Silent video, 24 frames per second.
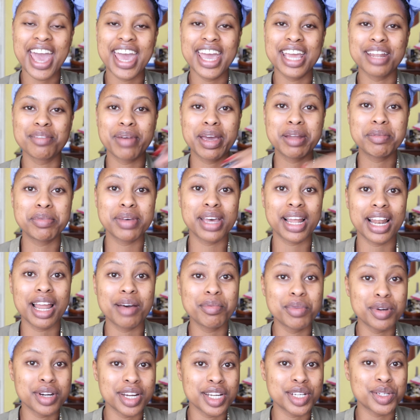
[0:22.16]
It might be
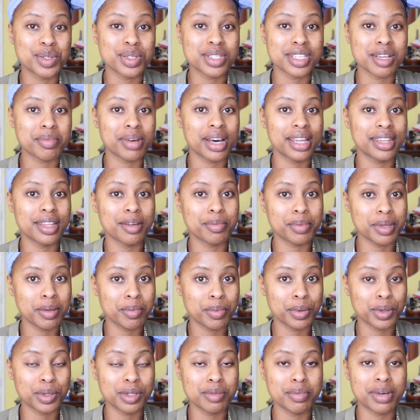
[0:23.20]
elaborate to some other
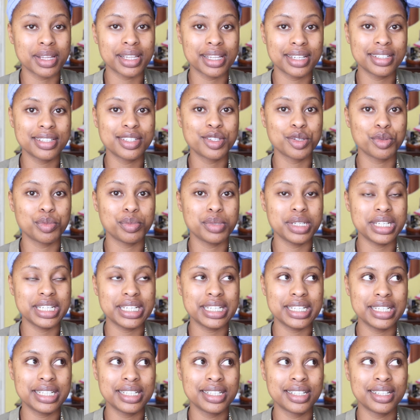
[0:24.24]
people, but then to
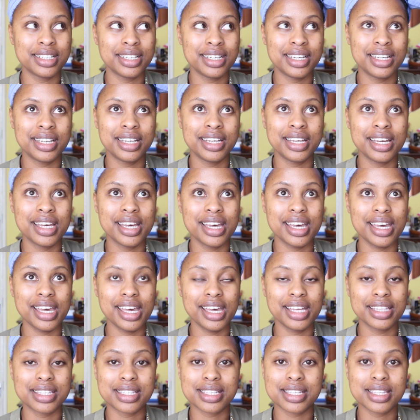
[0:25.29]
me,
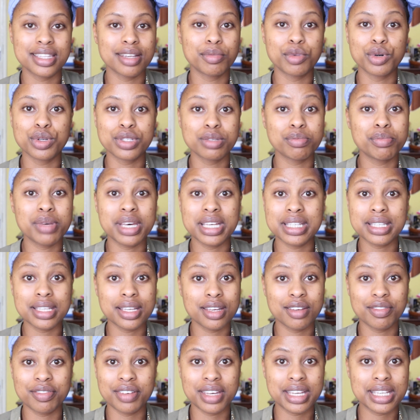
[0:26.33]
it's the most
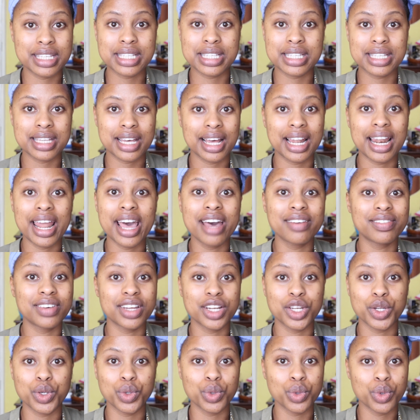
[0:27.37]
basic face I'll ever
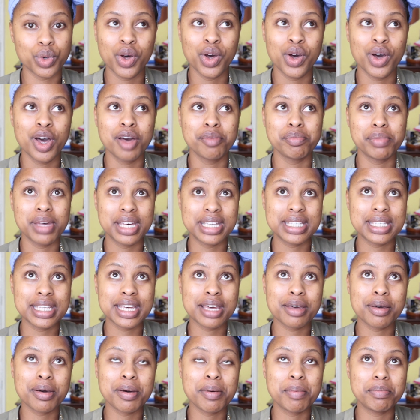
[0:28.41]
do.
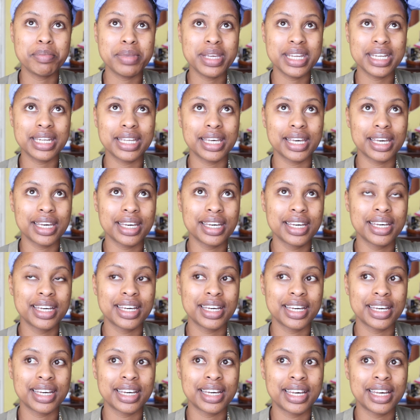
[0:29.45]
Basic meaning
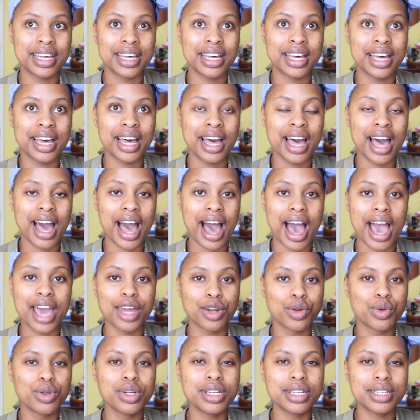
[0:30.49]
I
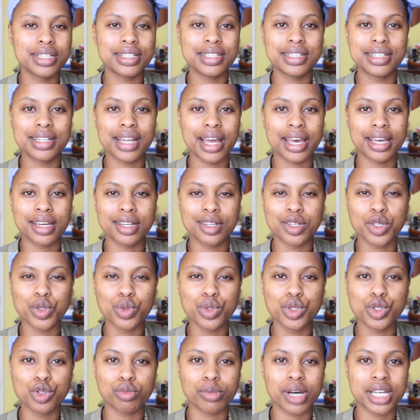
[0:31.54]
don't like do
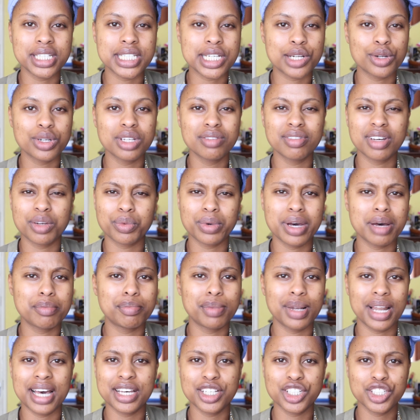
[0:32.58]
too much. I don't even wear
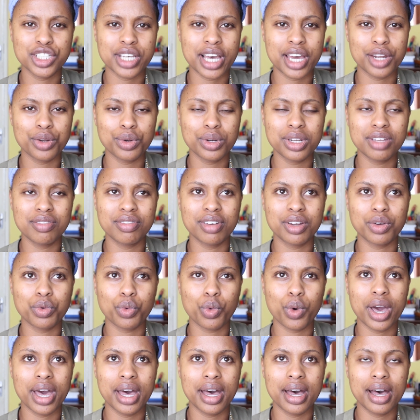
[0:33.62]
blush. I don't even
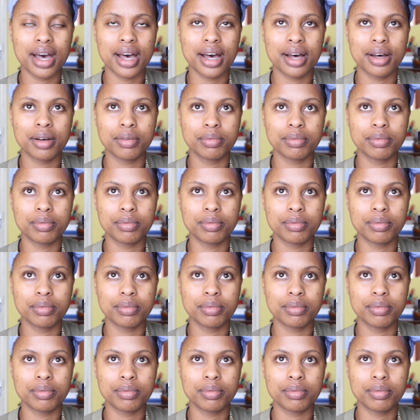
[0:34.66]
wear